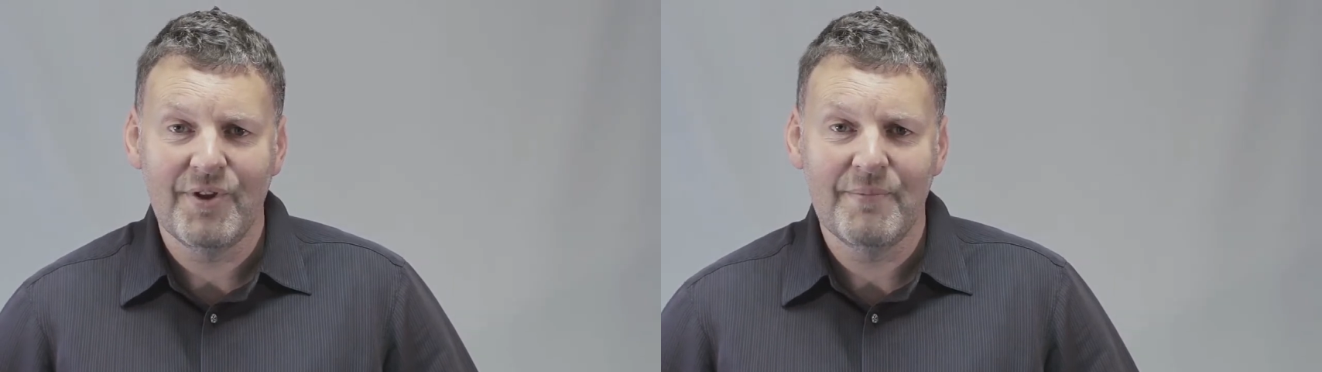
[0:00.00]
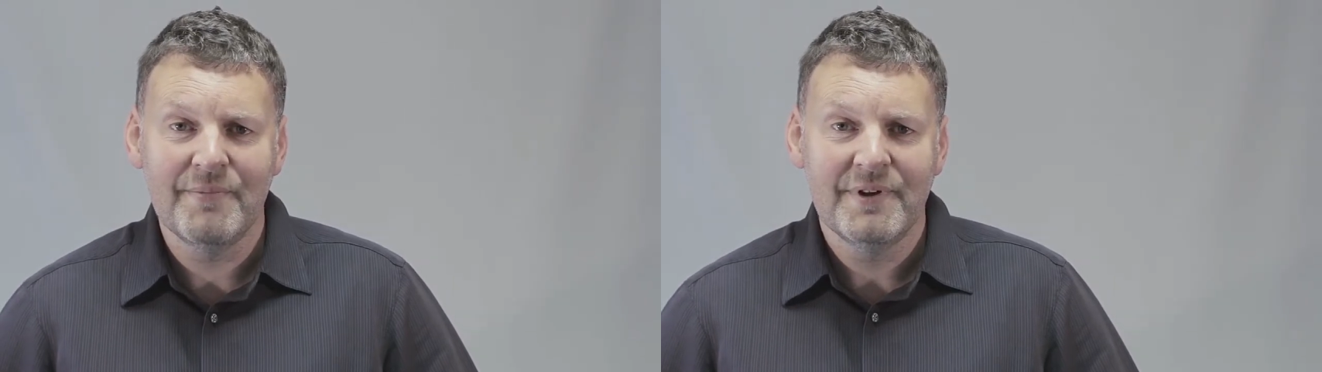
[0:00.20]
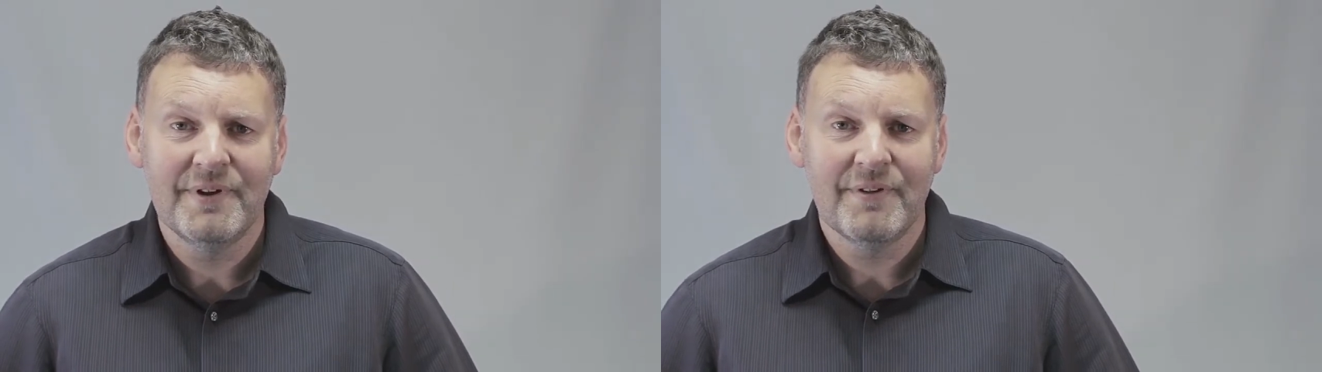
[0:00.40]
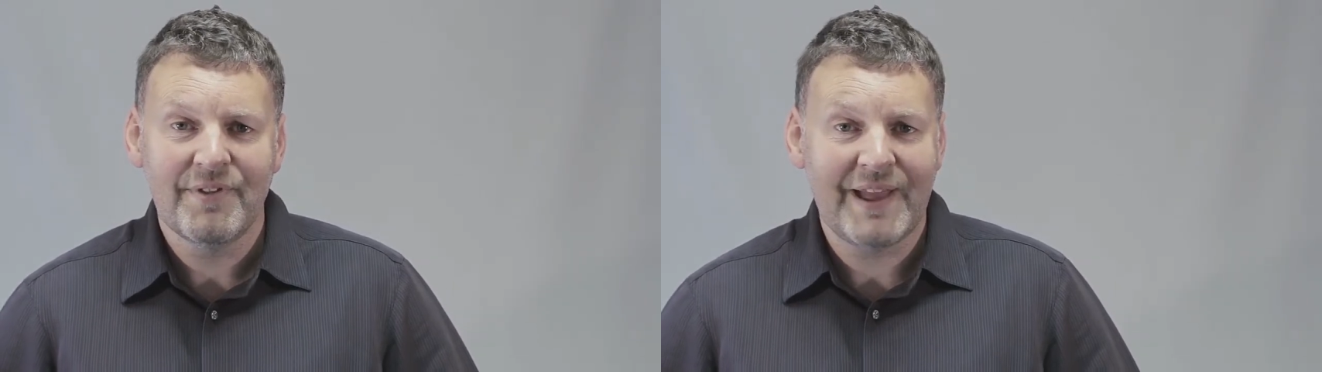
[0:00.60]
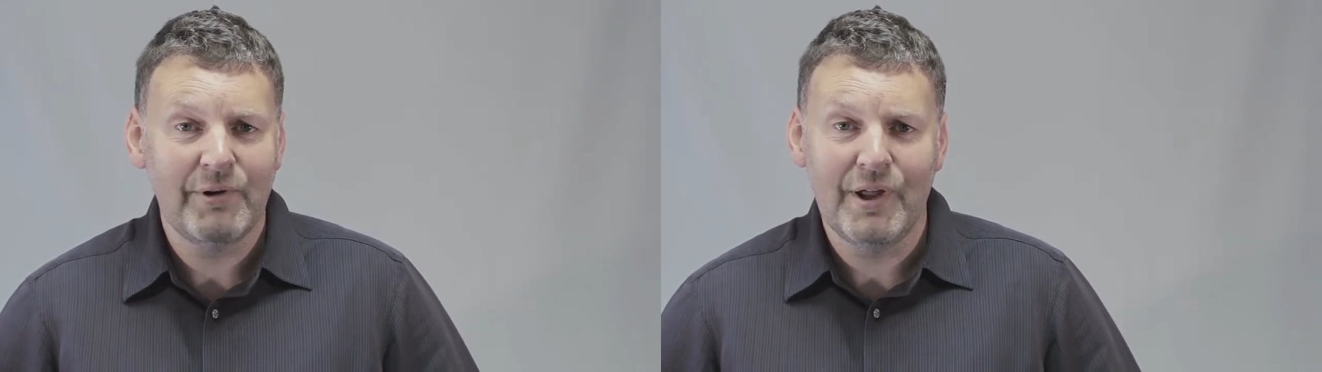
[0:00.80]
them,
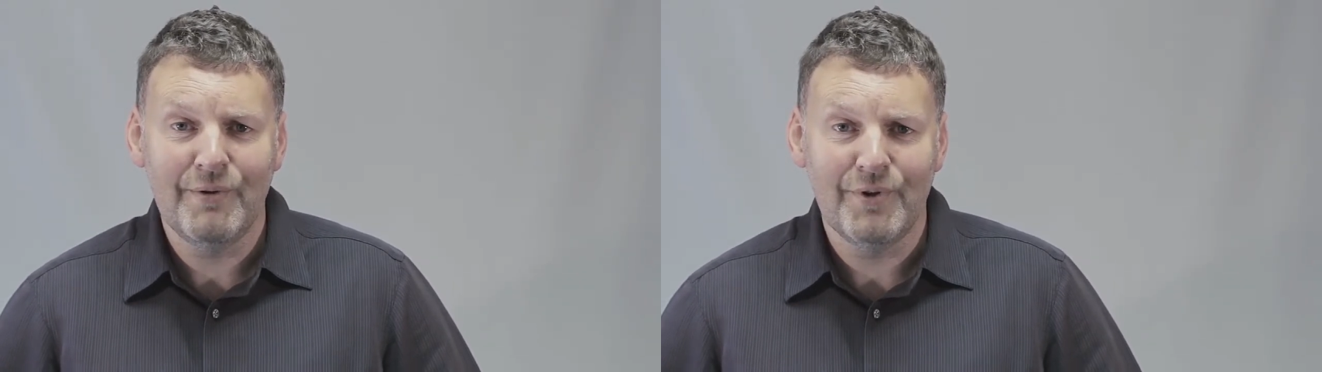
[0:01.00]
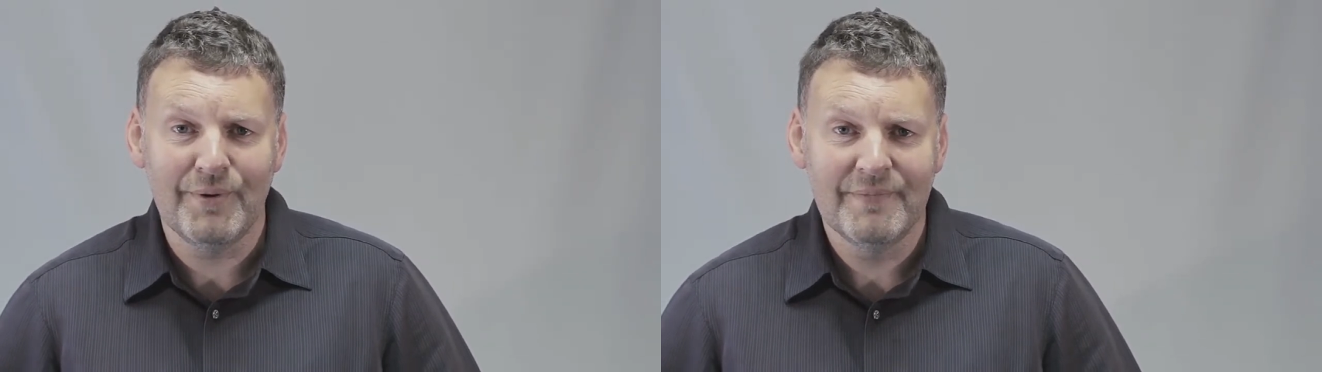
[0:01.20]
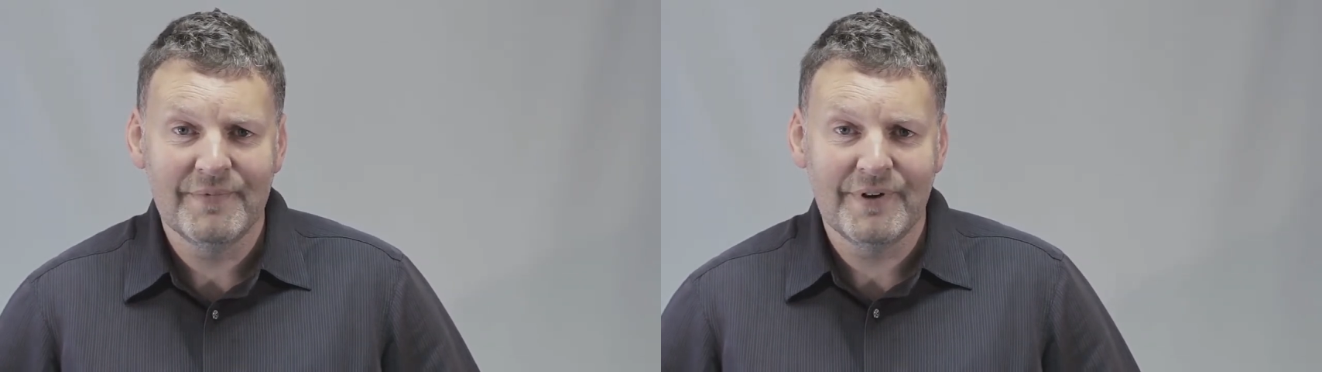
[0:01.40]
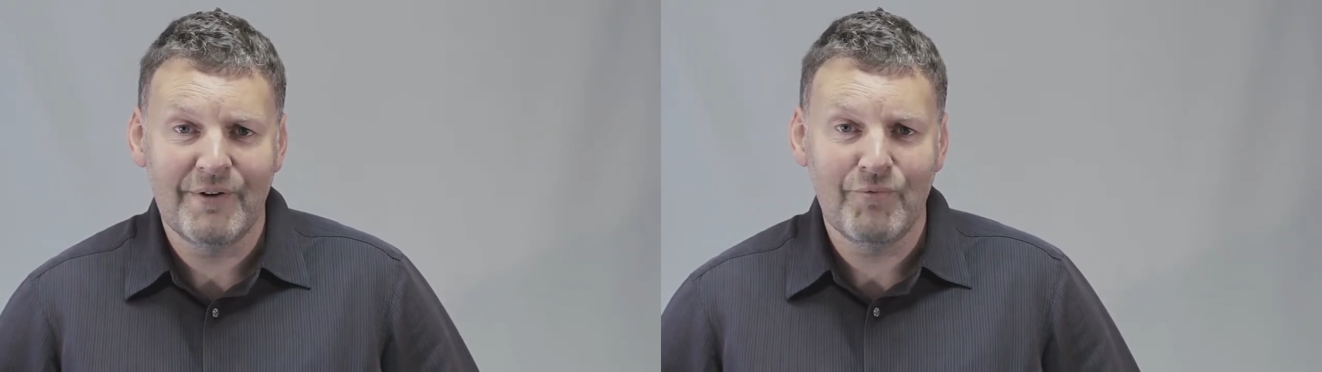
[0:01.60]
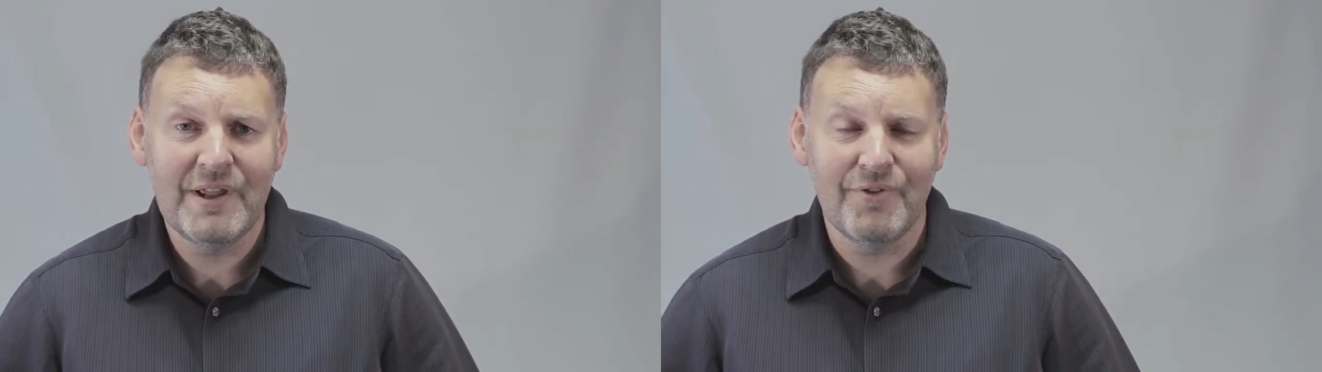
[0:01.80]
download them
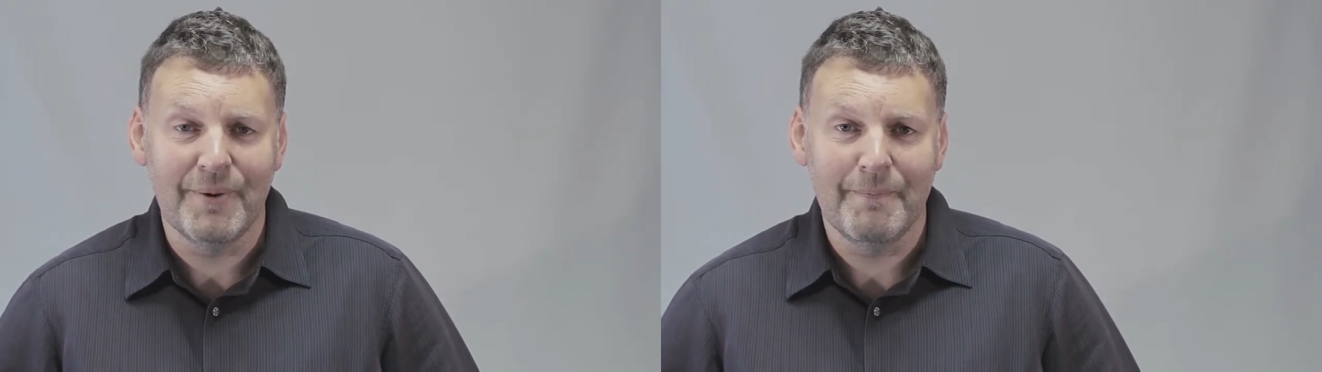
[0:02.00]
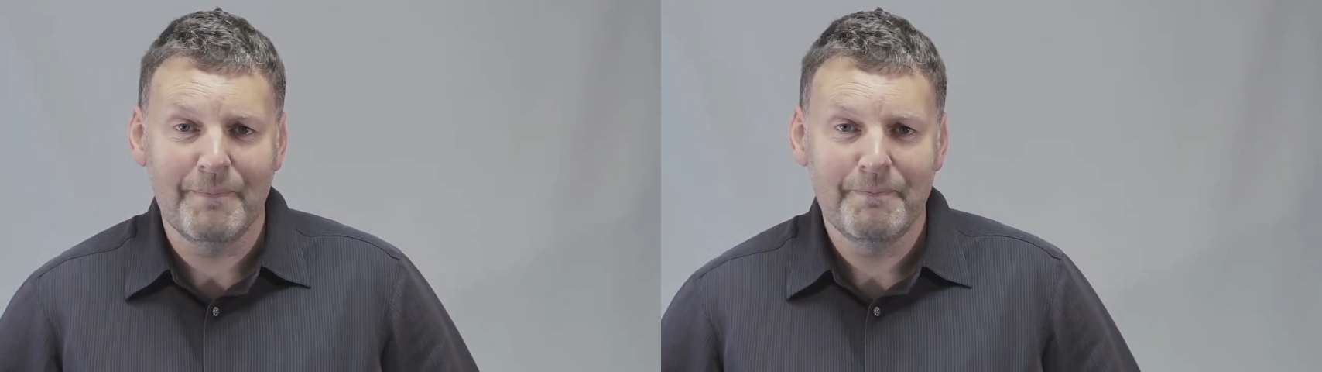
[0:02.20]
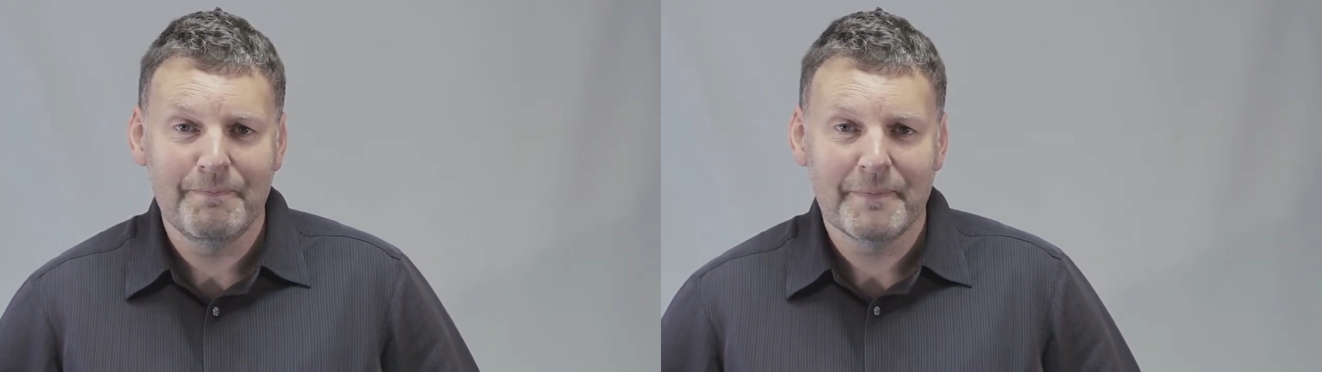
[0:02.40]
and read them.